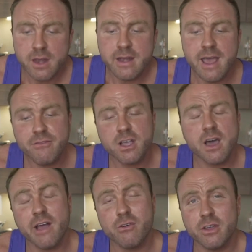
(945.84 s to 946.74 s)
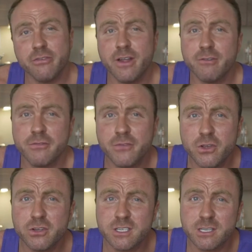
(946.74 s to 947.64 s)
Never cut out all your favorite
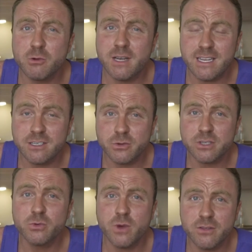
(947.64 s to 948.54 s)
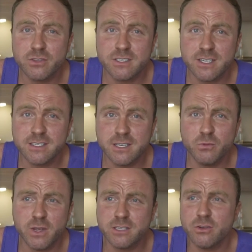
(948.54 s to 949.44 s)
foods, because it will lead to a 12 to 16
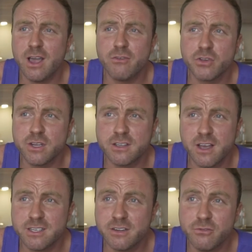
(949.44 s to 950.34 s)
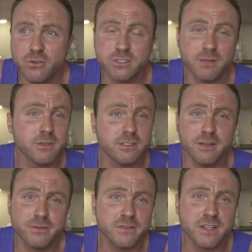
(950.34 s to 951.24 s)
weeks or however long you're dieting for,
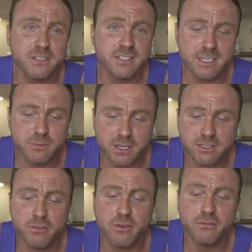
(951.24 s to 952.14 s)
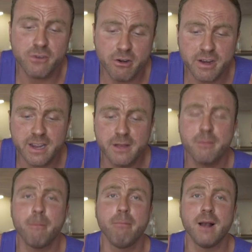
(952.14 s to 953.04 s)
sometimes up to 6 months, of a very
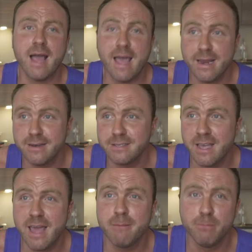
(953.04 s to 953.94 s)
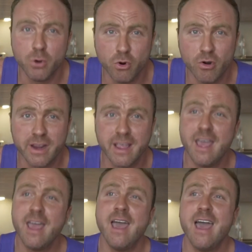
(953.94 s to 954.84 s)
bland and boring,
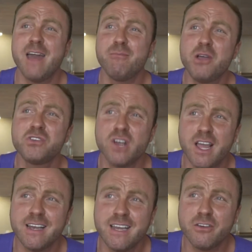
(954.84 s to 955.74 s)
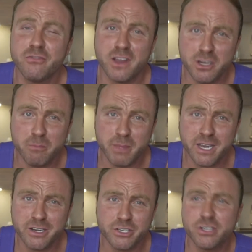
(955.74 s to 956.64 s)
and most likely you'll find you'll
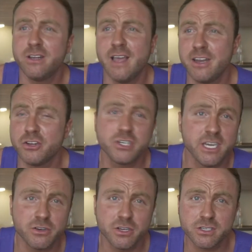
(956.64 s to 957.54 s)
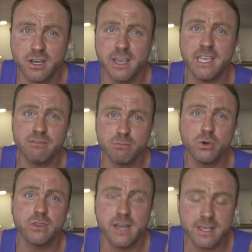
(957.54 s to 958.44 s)
binge and you'll cheat on your diet even
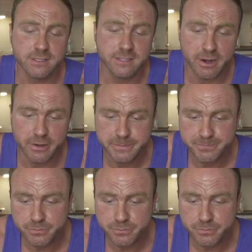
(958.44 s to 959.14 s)
more than necessary.